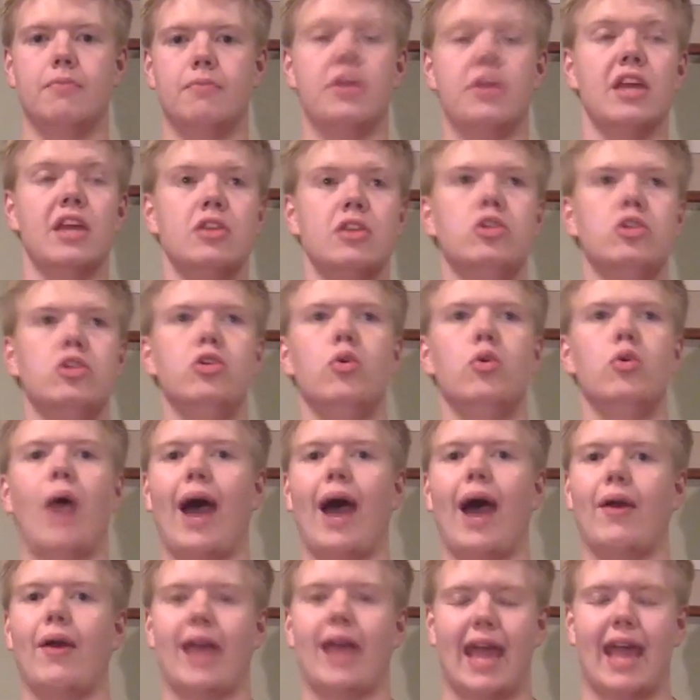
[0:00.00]
They knew
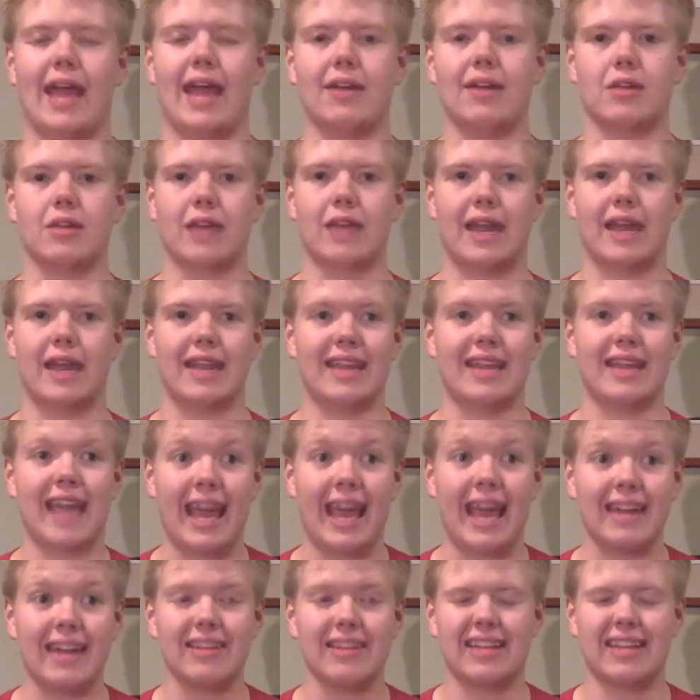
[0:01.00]
how to handle that, and they
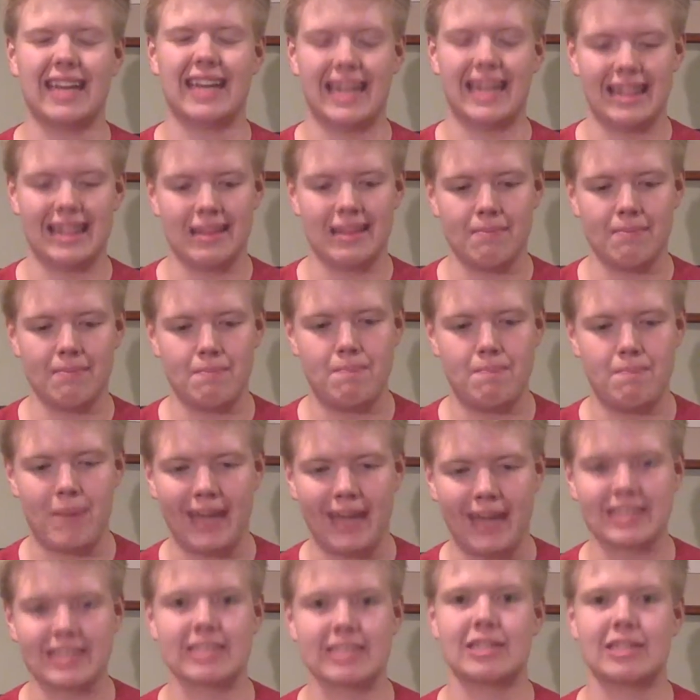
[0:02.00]
handled it in the
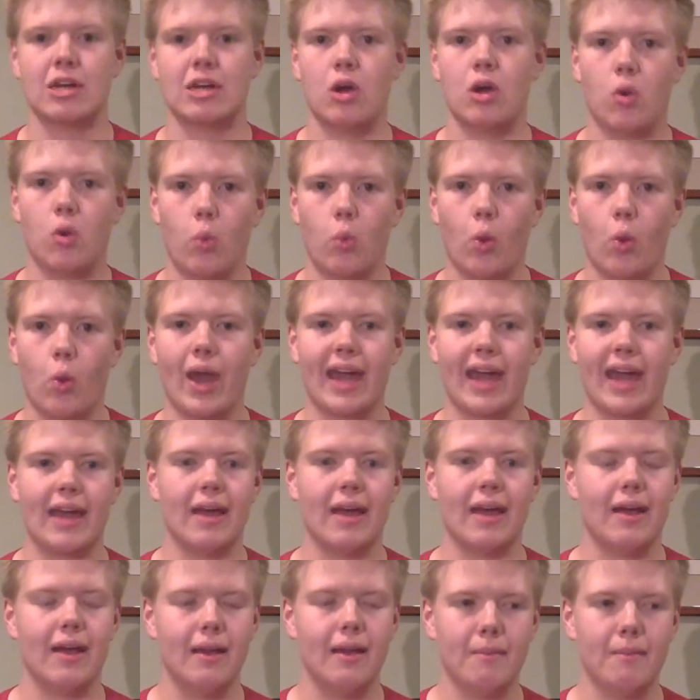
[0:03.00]
best way
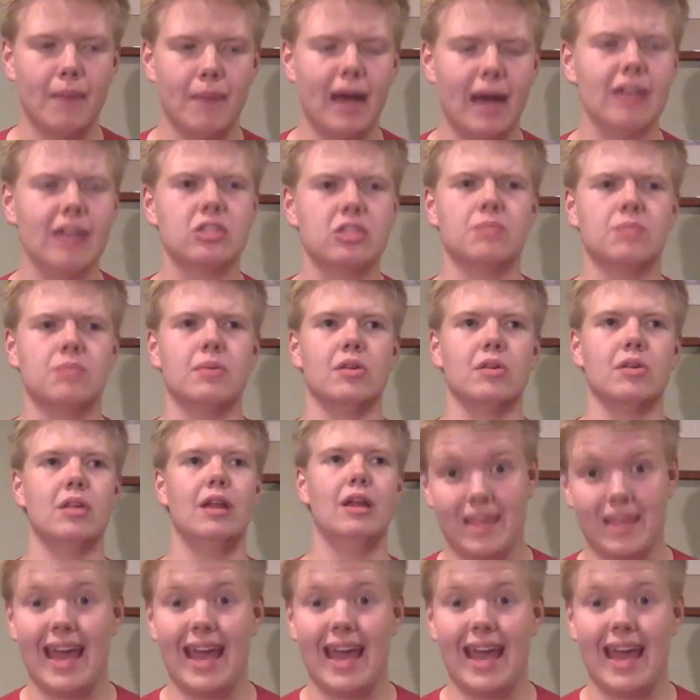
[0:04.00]
possible.